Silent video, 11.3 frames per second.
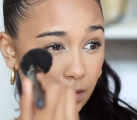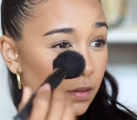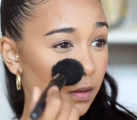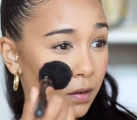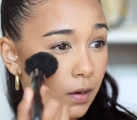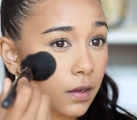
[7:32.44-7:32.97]

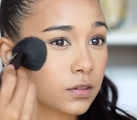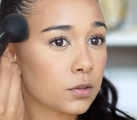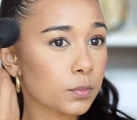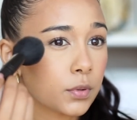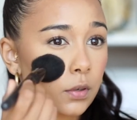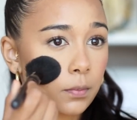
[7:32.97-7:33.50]
And I like to
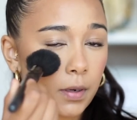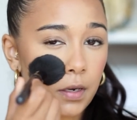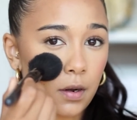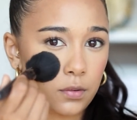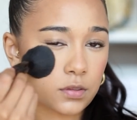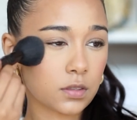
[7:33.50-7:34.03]
put it on my
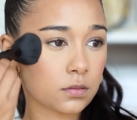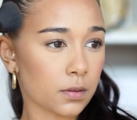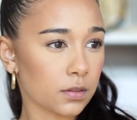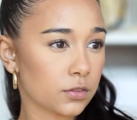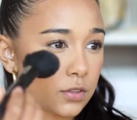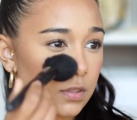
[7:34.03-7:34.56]
nose as
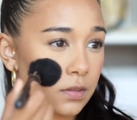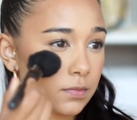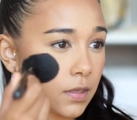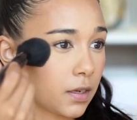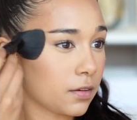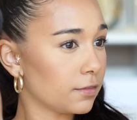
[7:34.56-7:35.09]
well, just gives
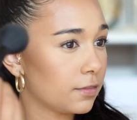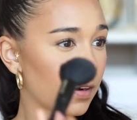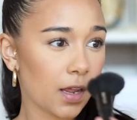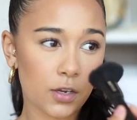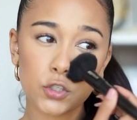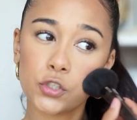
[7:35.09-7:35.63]
like a
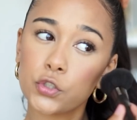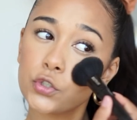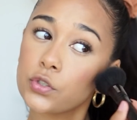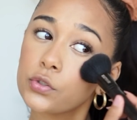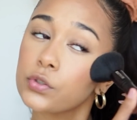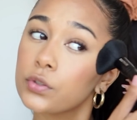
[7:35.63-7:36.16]
flushed
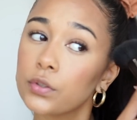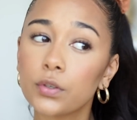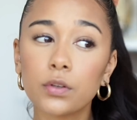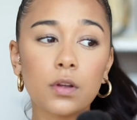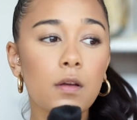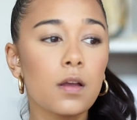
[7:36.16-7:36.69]

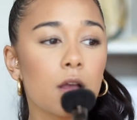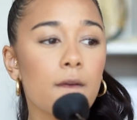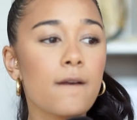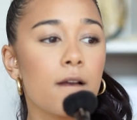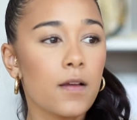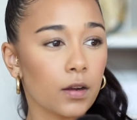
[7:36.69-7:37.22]

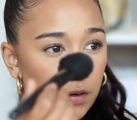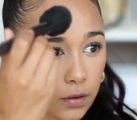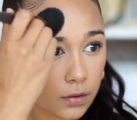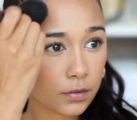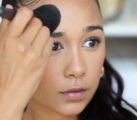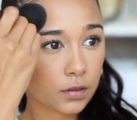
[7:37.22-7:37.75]

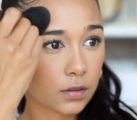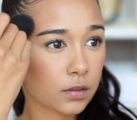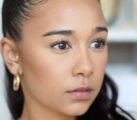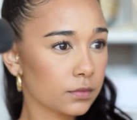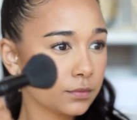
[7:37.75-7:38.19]
look.